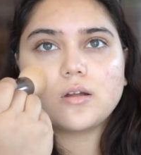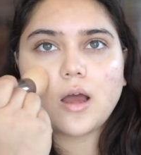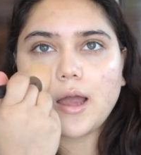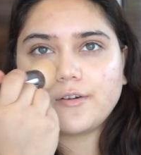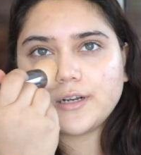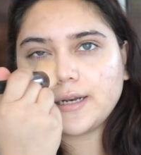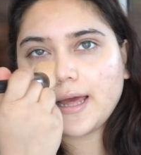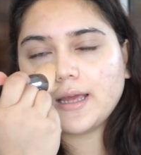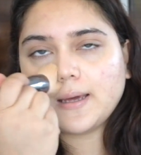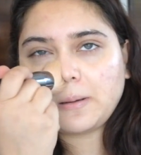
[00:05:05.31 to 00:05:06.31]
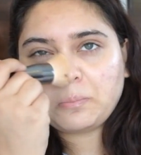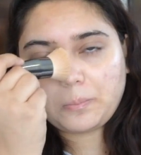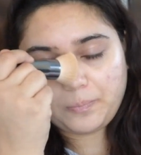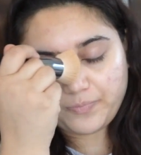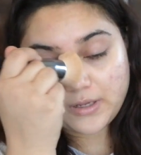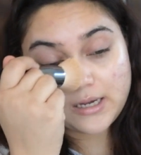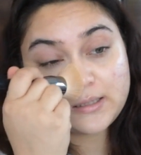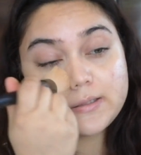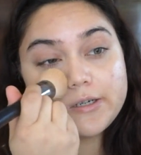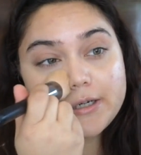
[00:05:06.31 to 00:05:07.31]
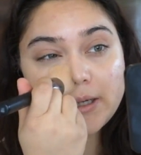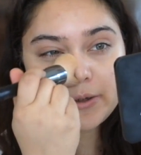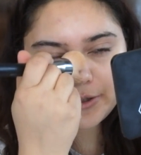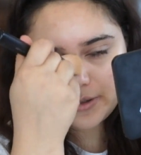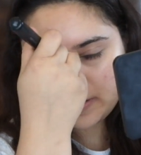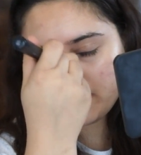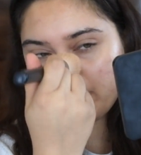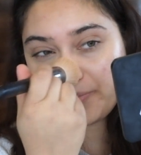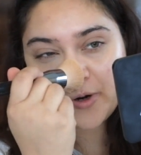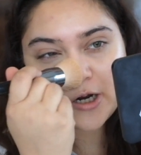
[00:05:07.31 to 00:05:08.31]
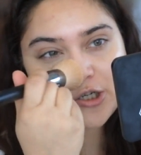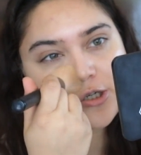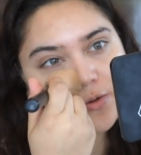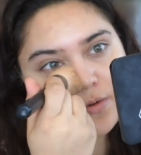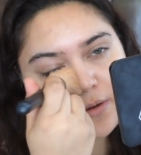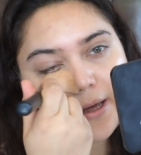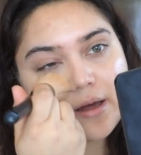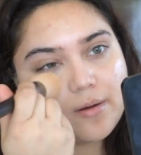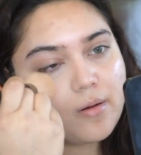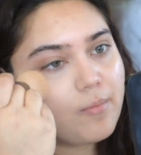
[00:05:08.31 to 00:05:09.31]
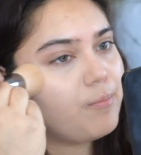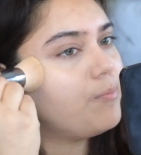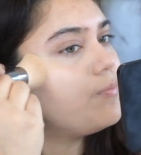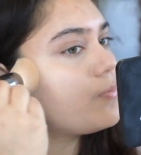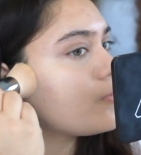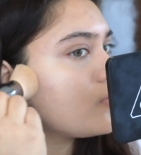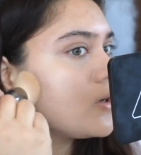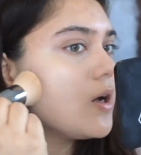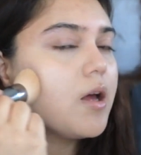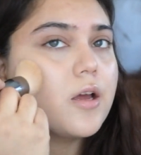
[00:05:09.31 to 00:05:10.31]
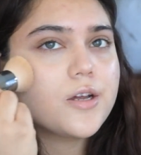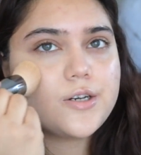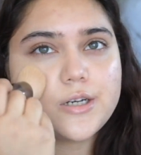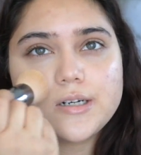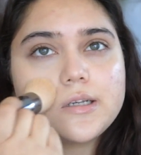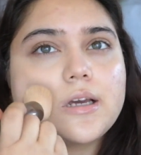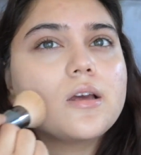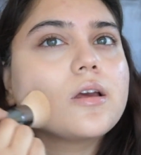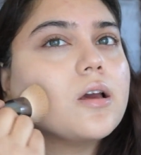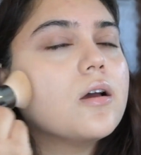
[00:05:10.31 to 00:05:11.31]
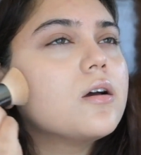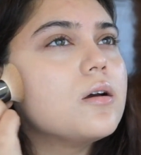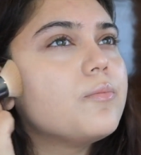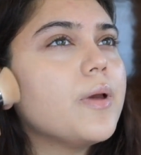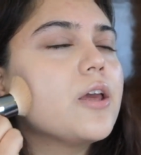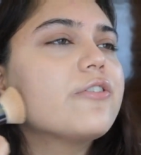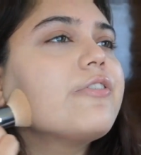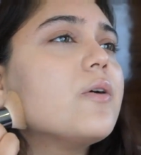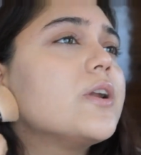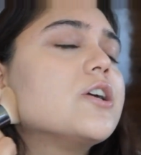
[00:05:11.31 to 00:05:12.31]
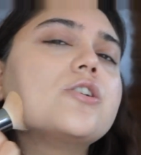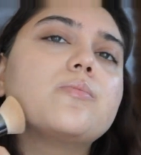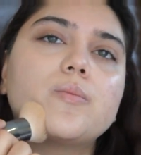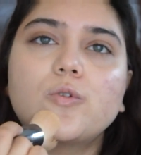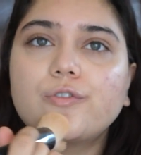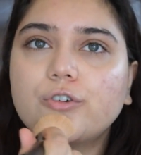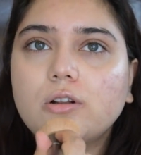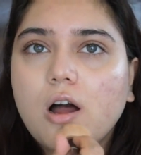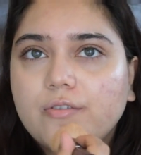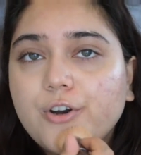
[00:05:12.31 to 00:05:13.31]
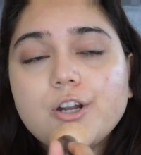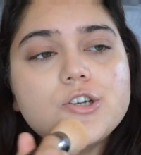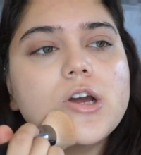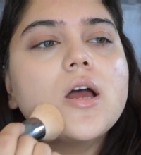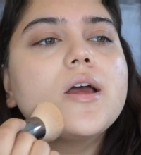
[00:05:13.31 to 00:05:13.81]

I really like it. It's a really good brush to like really make your foundation a bit more full coverage.